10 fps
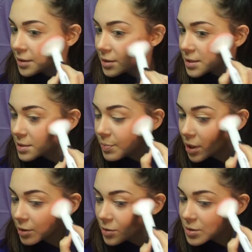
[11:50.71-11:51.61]

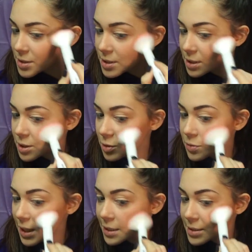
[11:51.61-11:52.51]
sparkles to
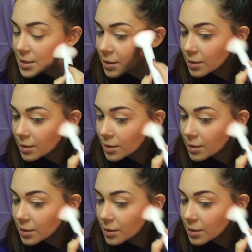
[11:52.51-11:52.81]
it.